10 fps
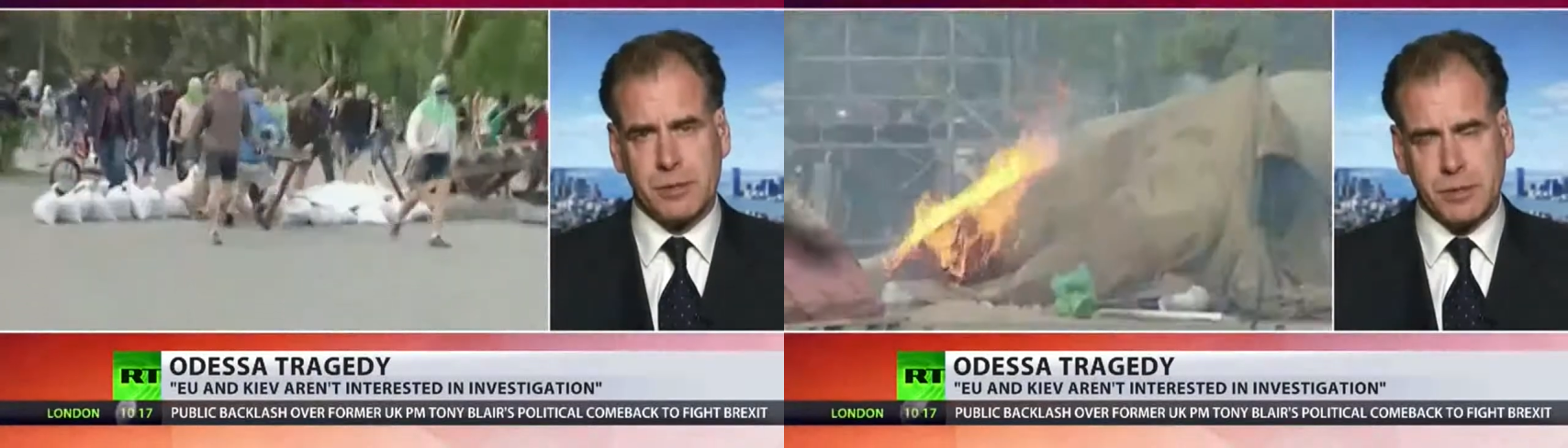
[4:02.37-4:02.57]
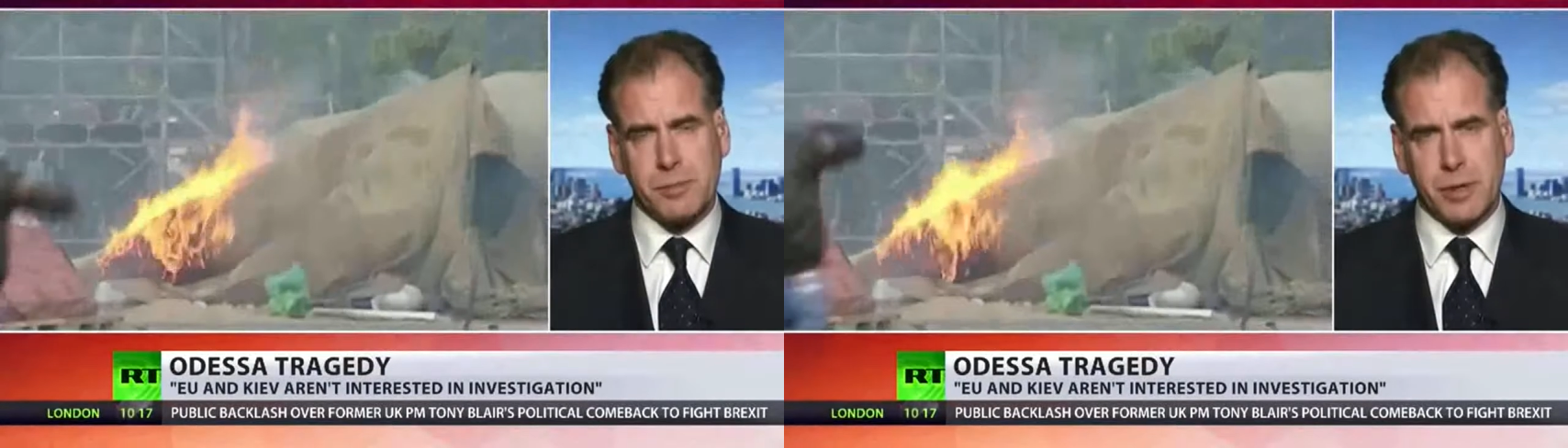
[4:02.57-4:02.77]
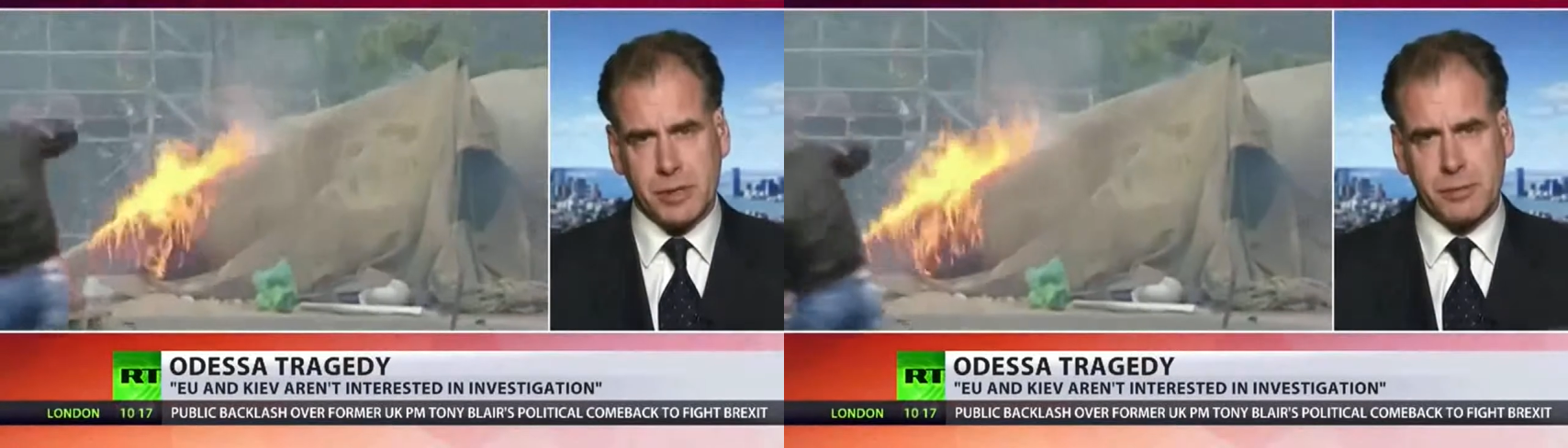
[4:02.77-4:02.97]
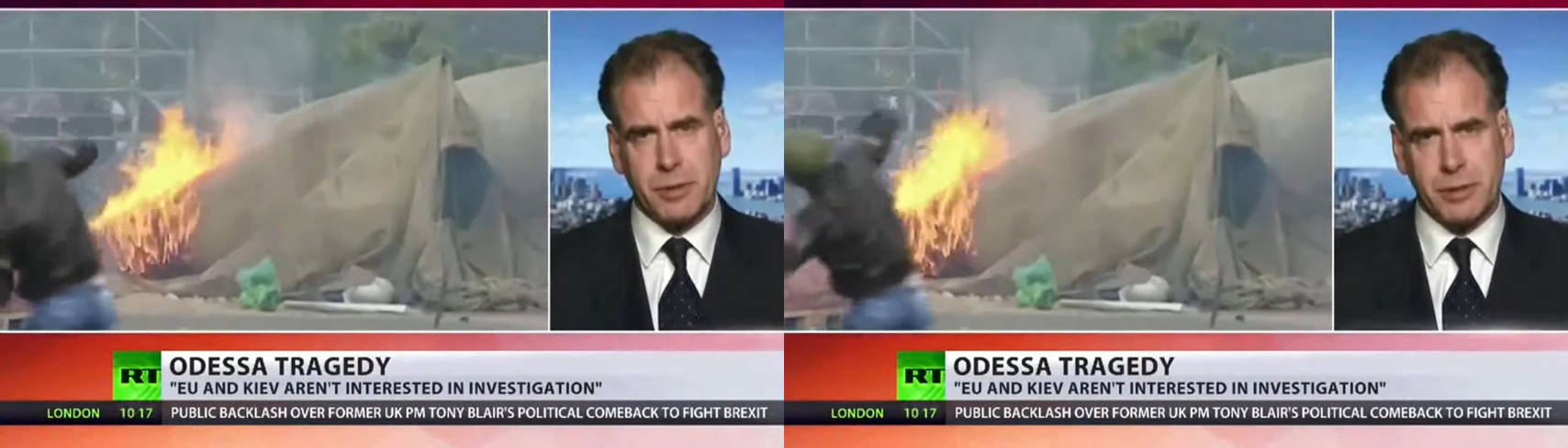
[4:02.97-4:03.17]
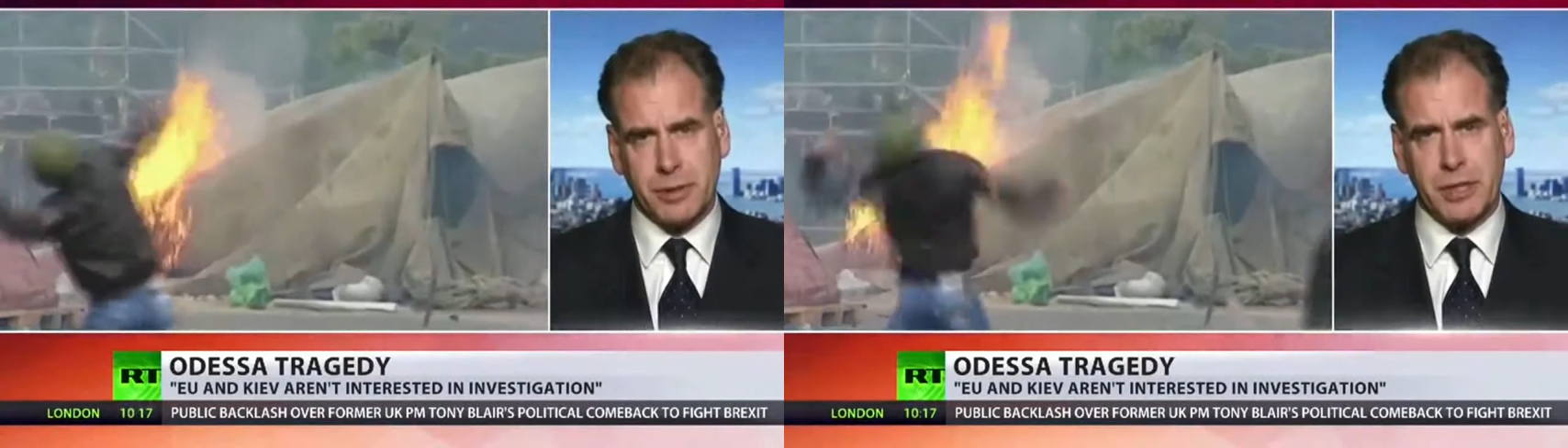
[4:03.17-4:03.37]

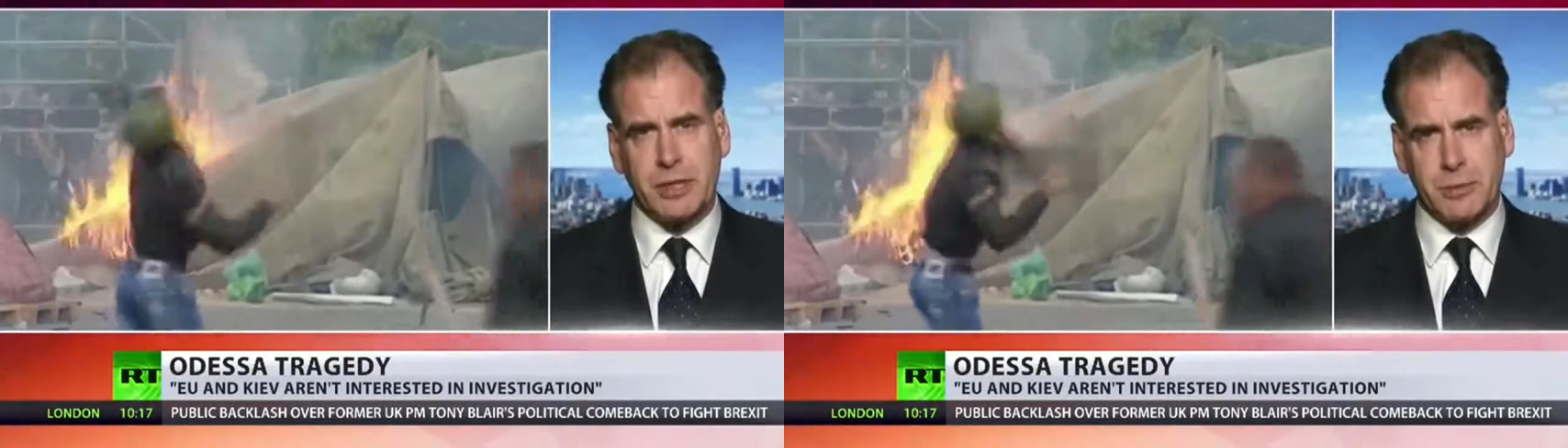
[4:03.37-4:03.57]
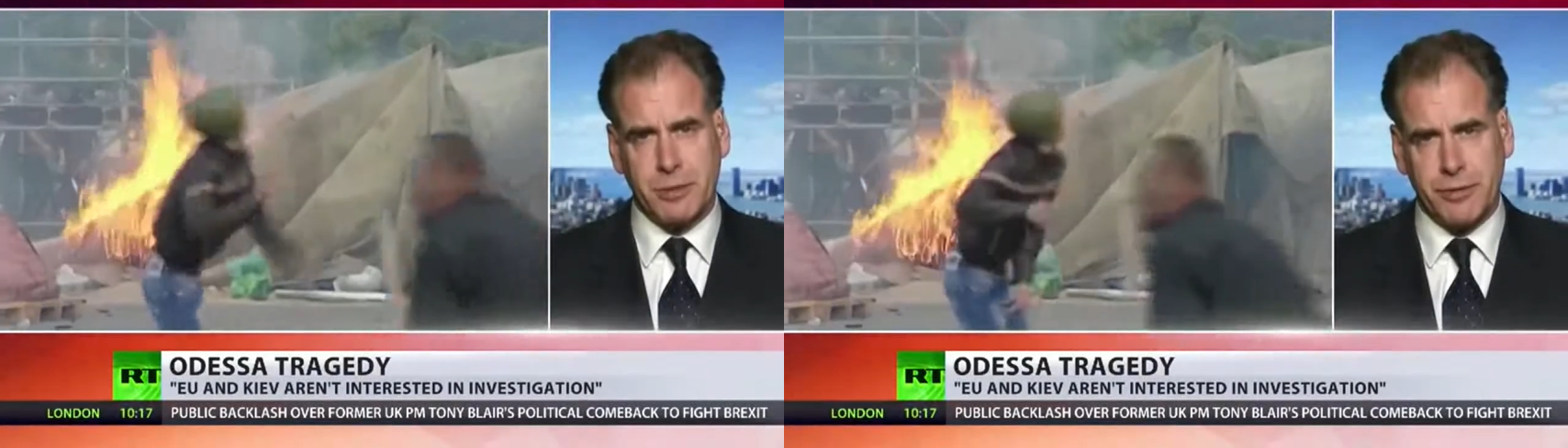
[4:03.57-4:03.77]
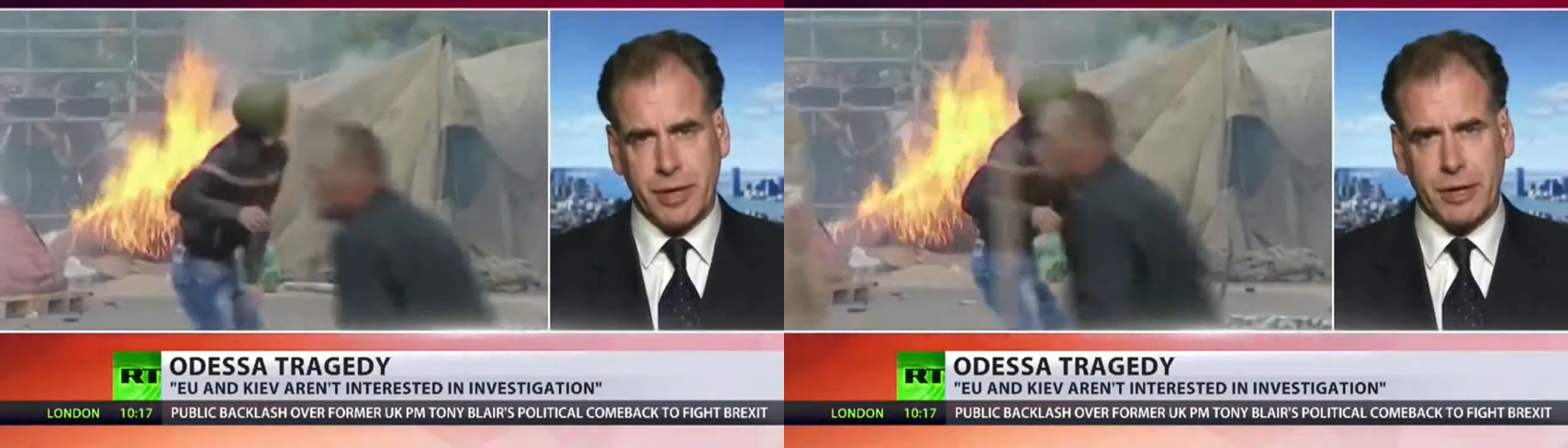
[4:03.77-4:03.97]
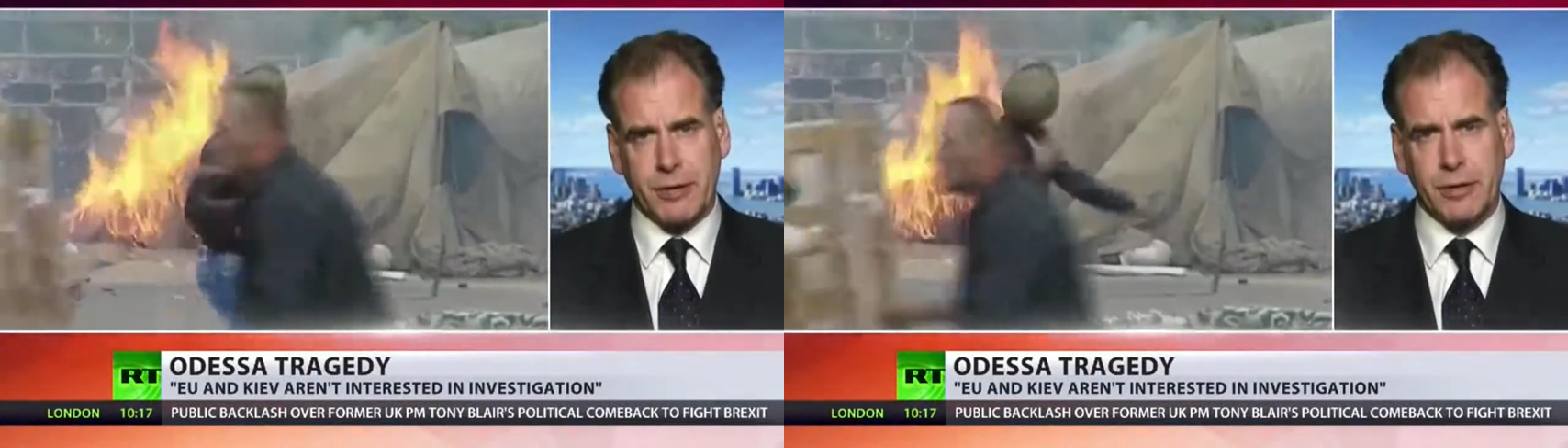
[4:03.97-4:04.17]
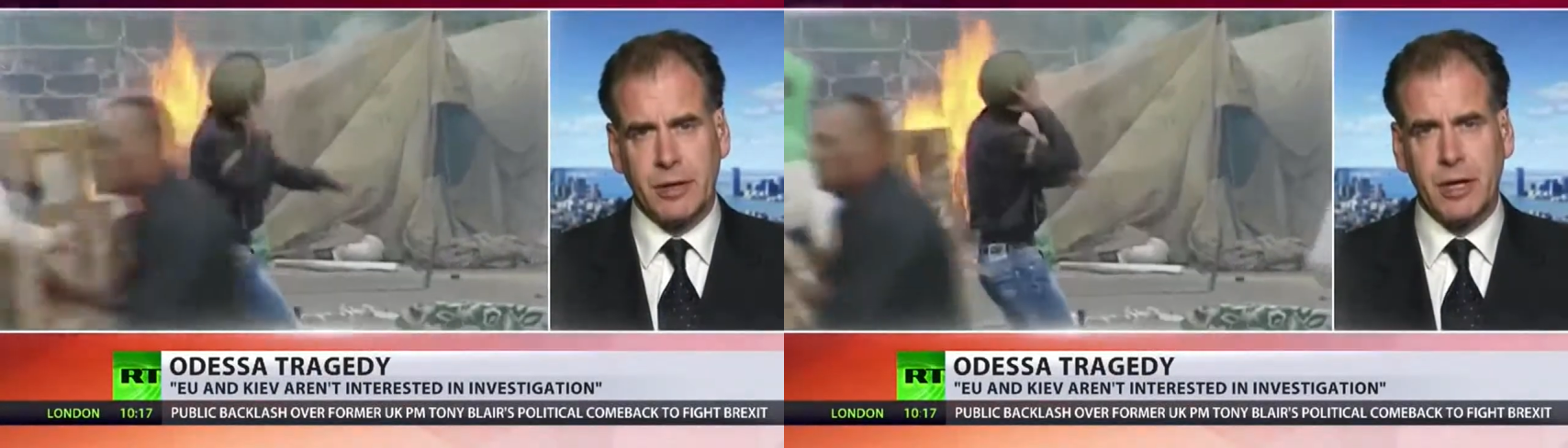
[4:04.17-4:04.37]
responsible need to be found.